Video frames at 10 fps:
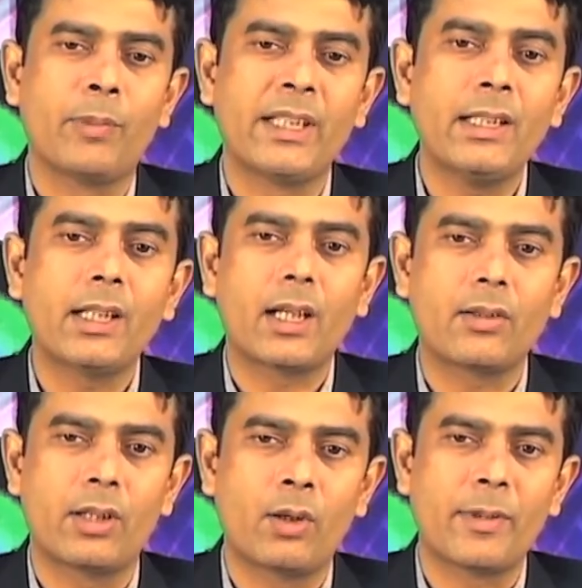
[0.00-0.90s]
within the
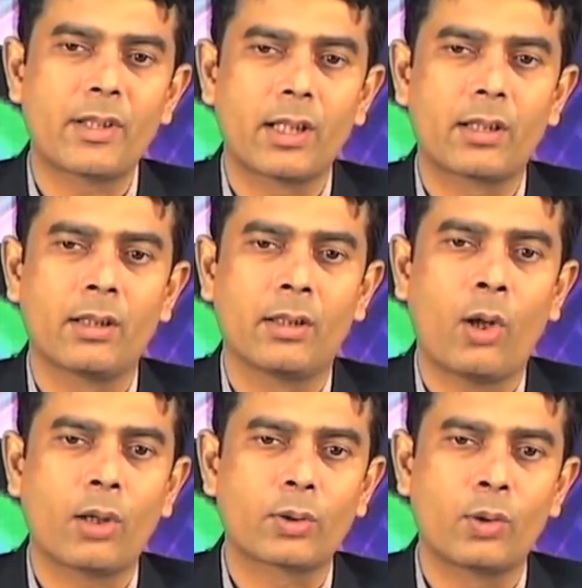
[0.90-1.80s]
country. Domestic
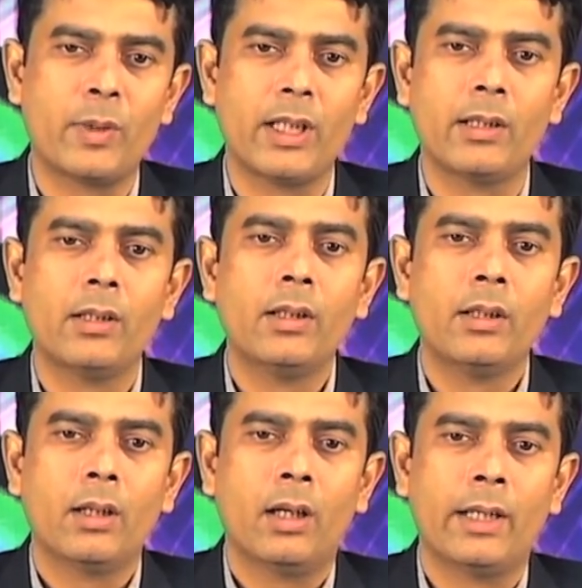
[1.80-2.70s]
law should be
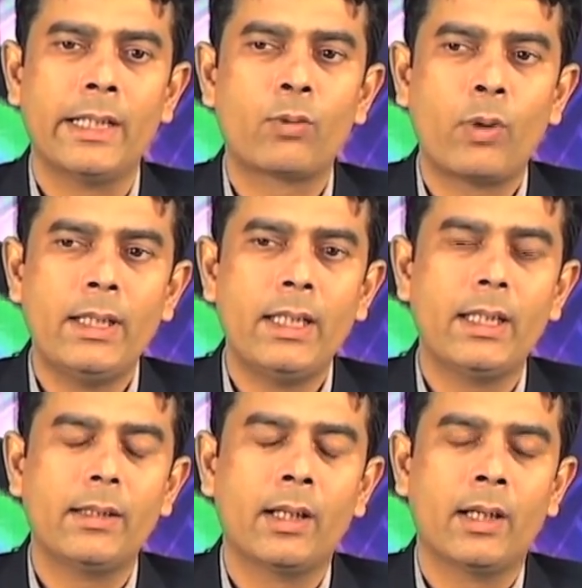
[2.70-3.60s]
equally